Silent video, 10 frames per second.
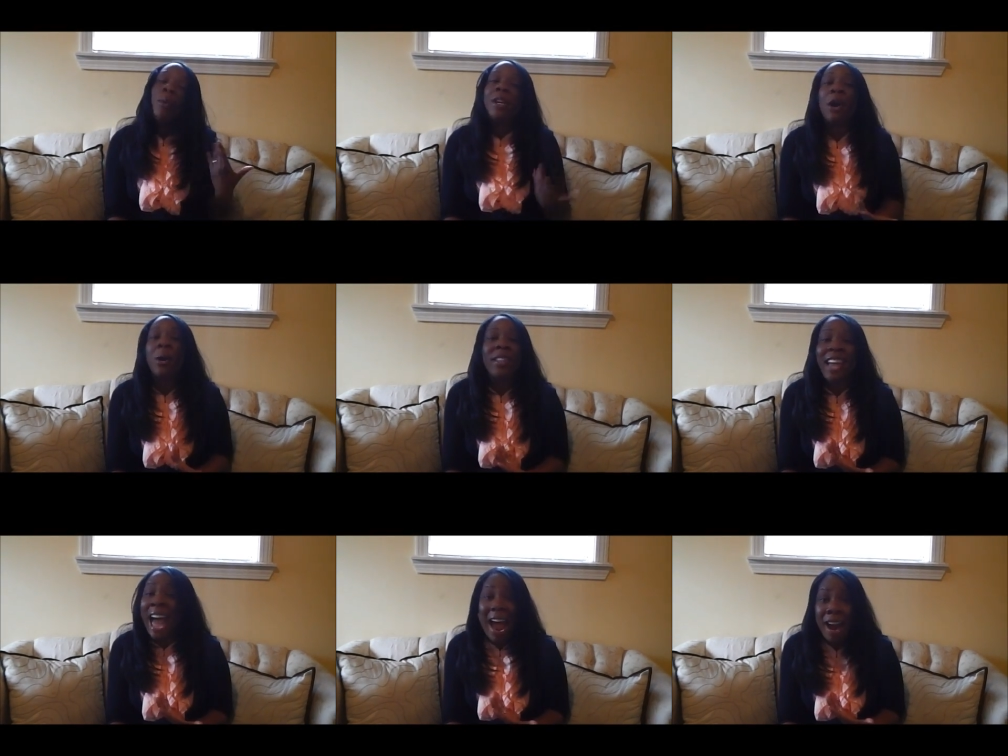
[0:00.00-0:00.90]
we know that
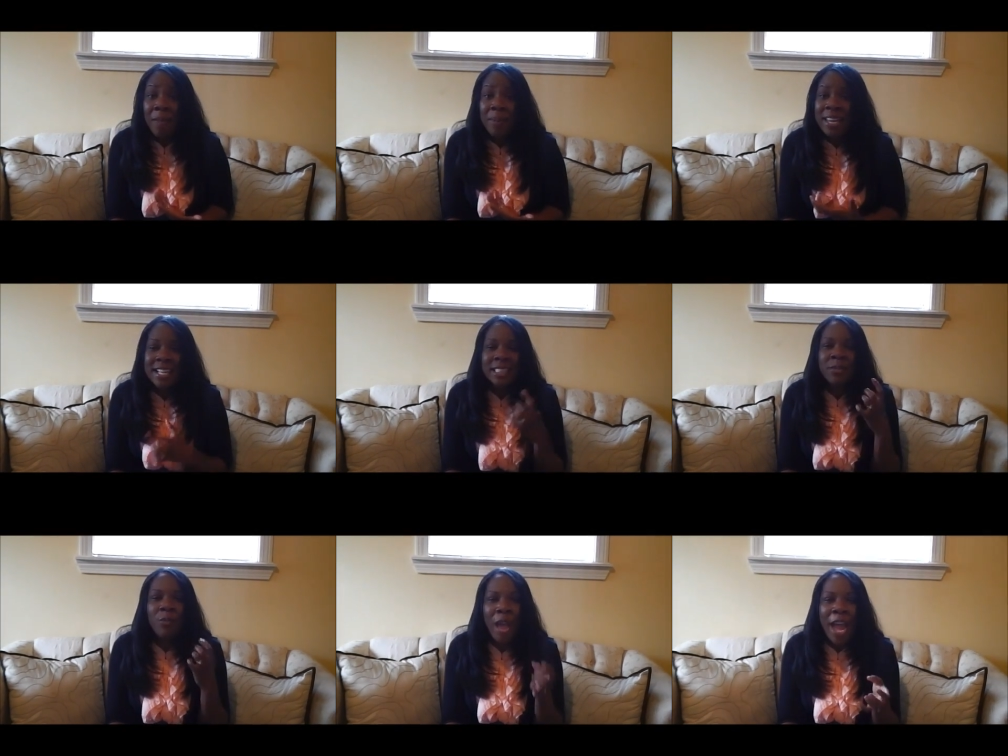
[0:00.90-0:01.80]
the I.R.B.
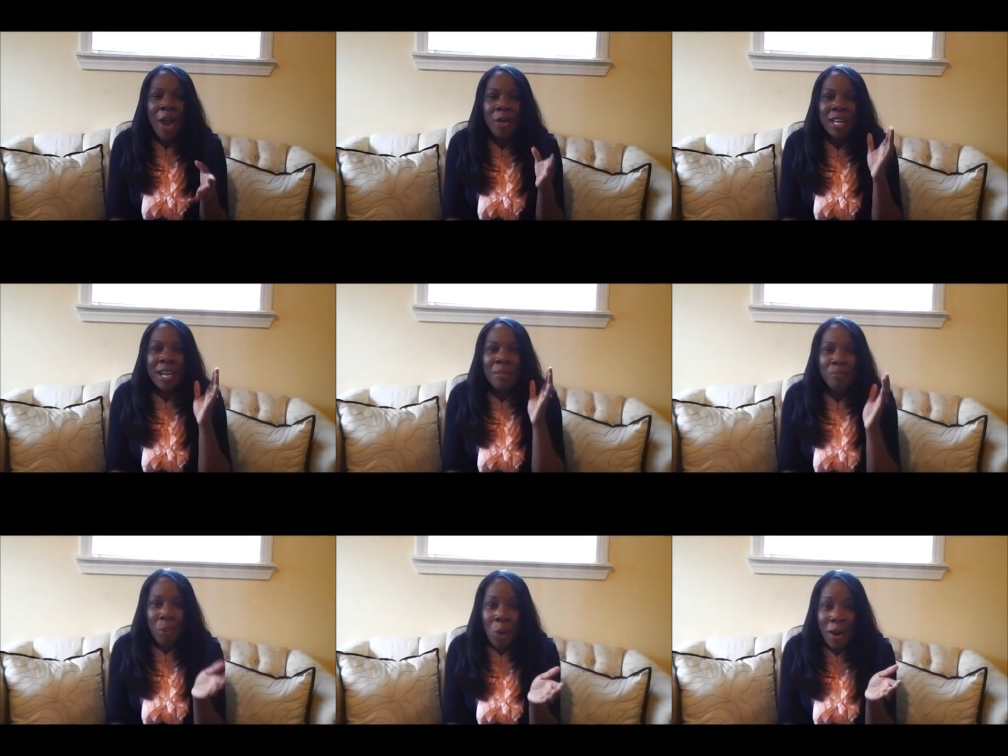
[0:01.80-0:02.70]
is very
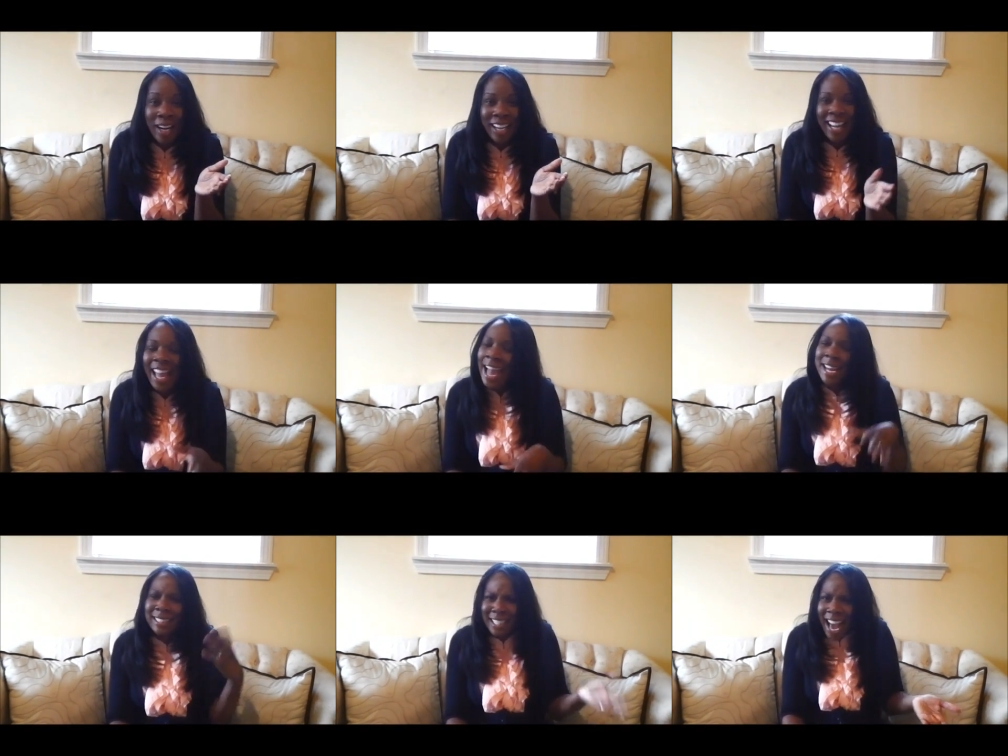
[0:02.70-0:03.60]
important,
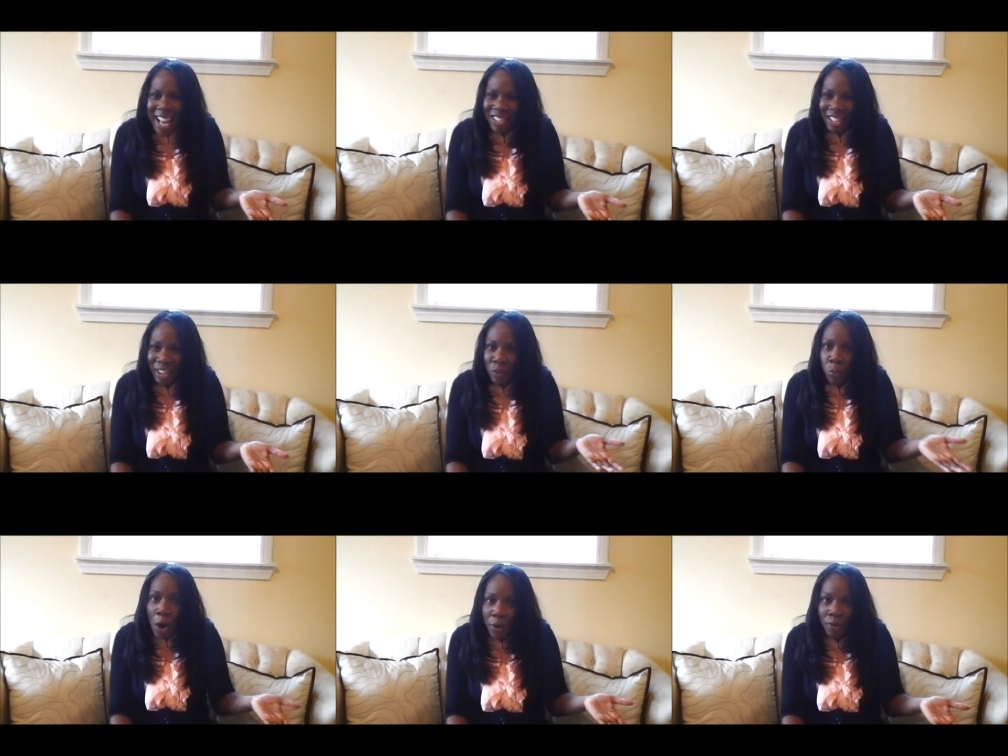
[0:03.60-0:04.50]
and it's not just
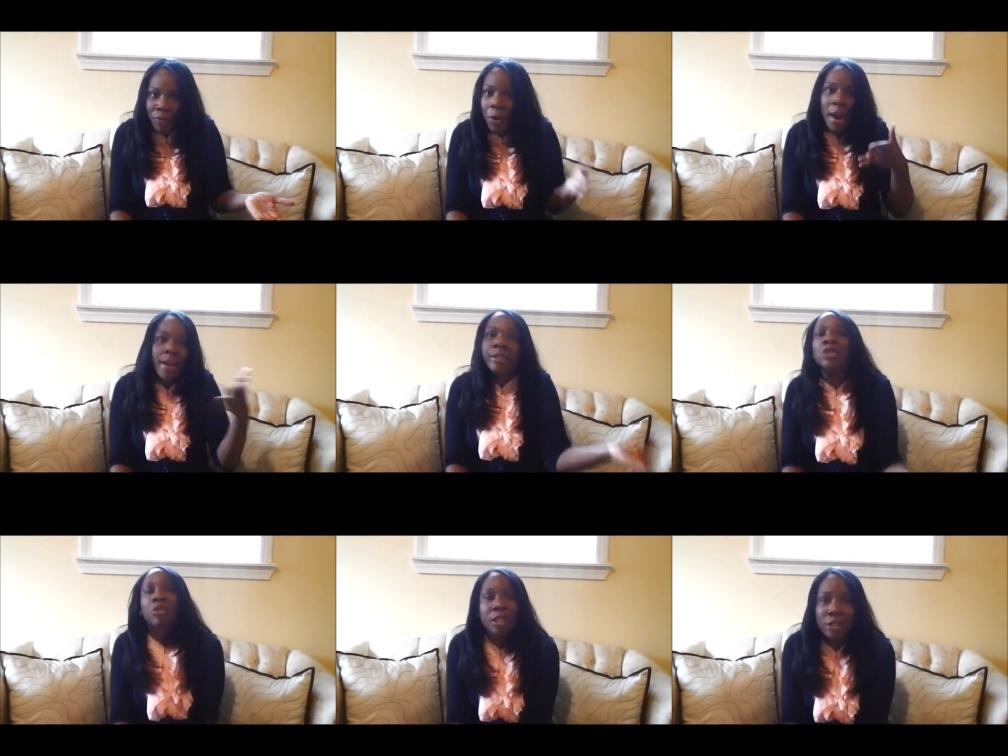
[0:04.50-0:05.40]
work for our
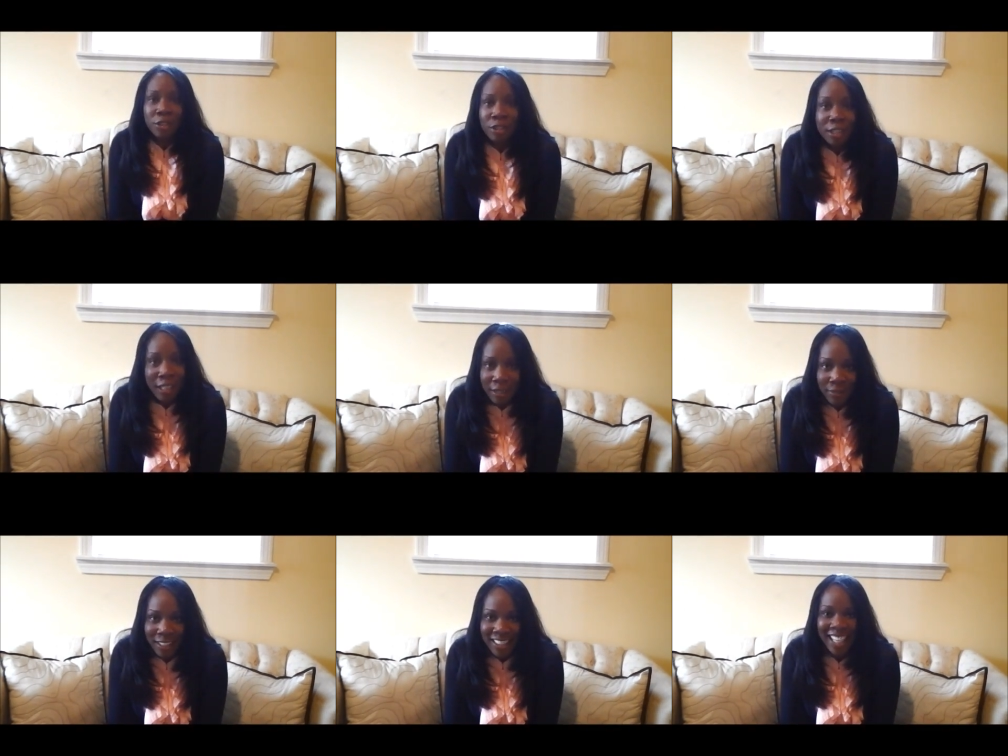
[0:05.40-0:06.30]
instructors to
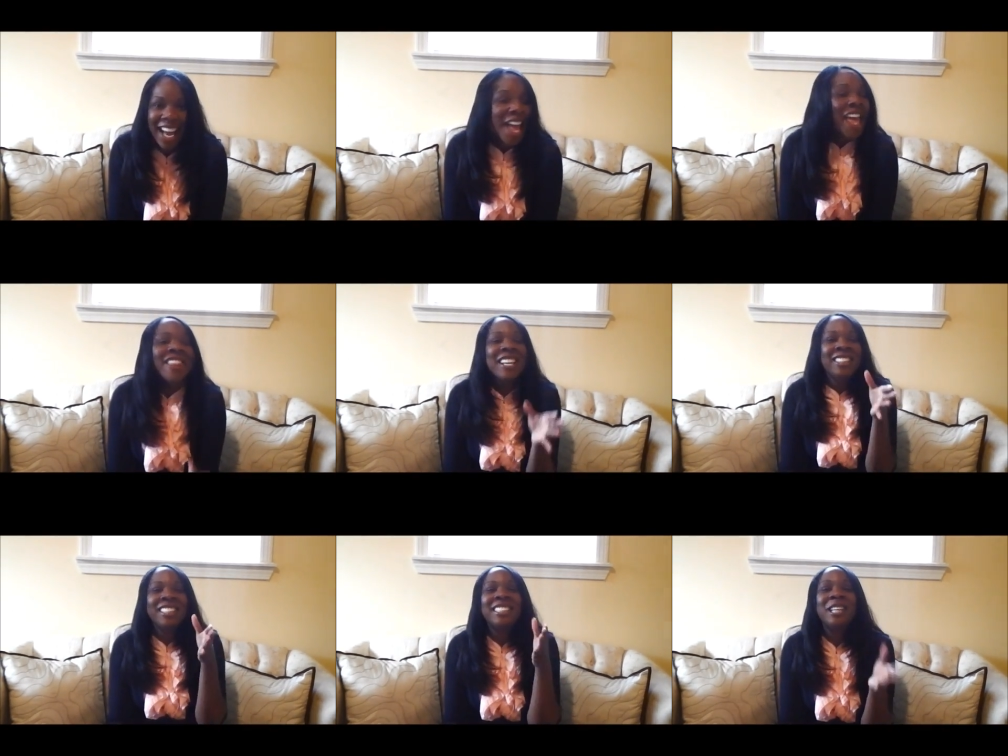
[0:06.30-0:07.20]
give us.
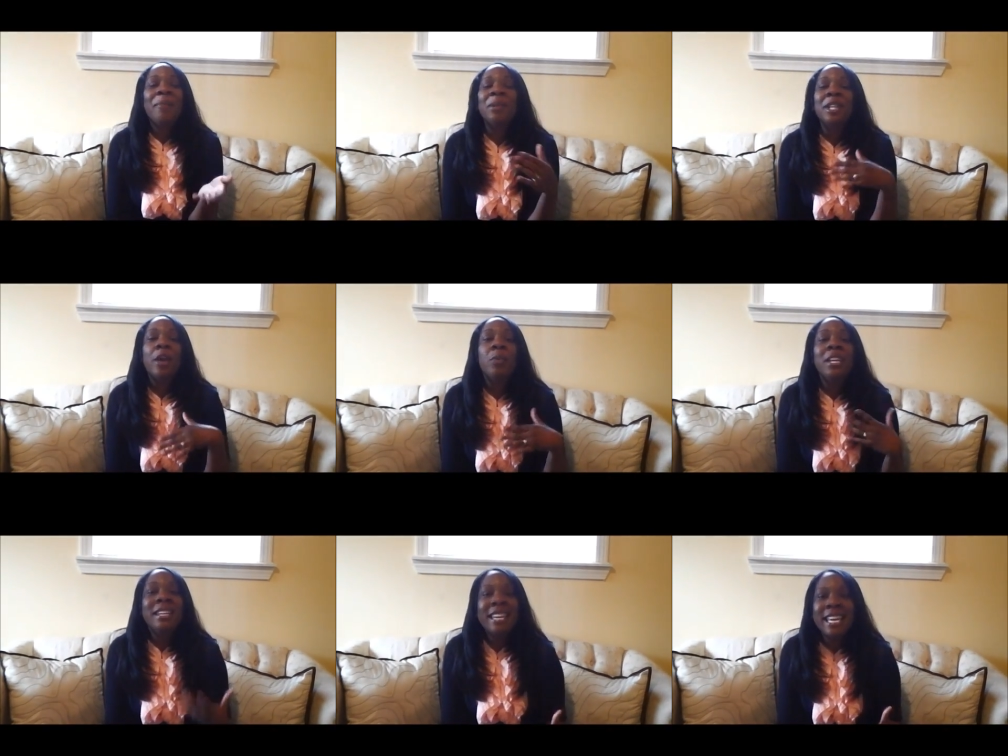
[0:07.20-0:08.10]
This is something that
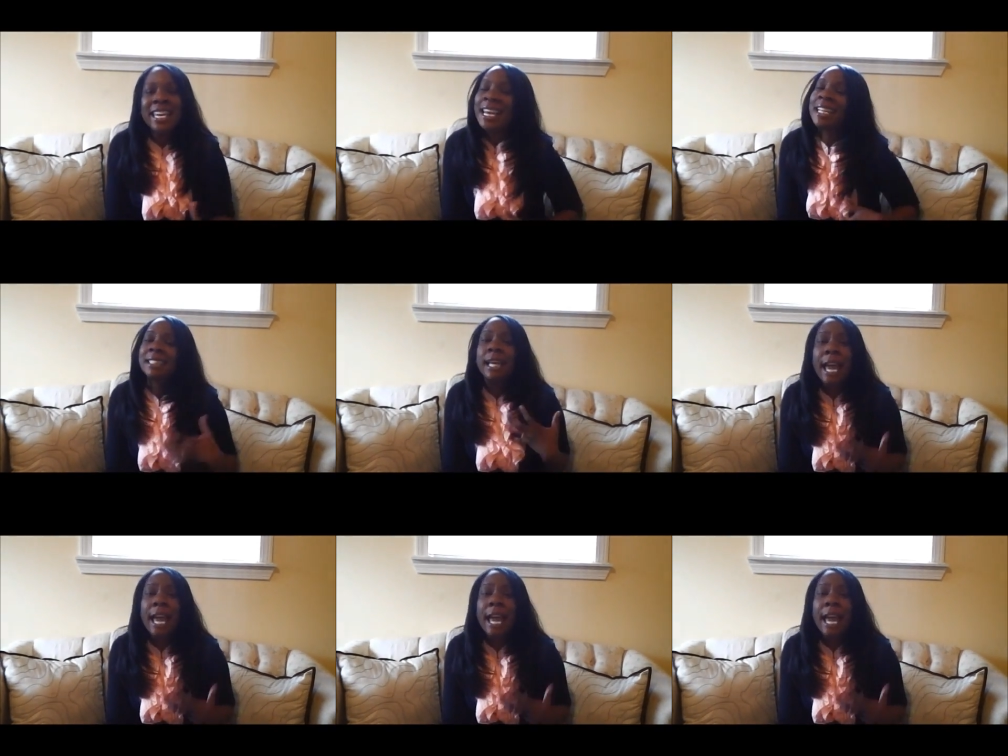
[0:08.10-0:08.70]
we need and is